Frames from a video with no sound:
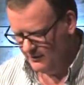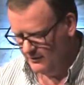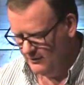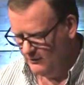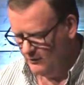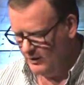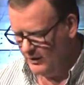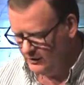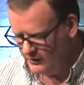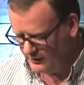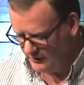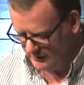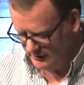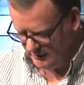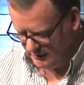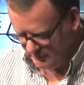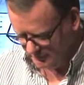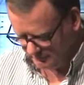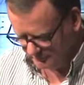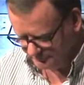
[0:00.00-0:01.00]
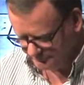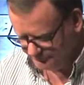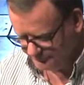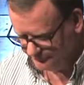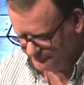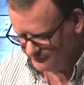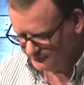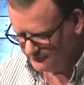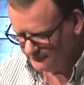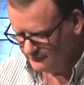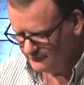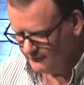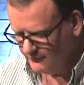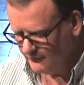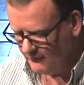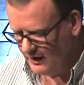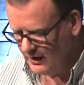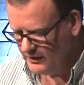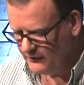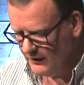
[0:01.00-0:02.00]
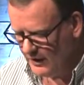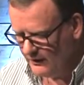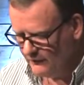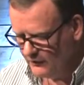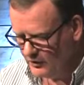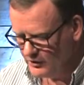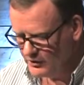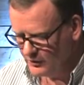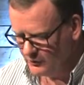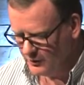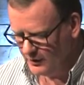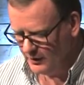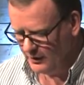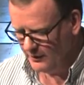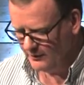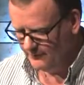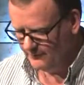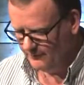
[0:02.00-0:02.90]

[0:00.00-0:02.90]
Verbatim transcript: Well, here's the deal it's found in verse 3.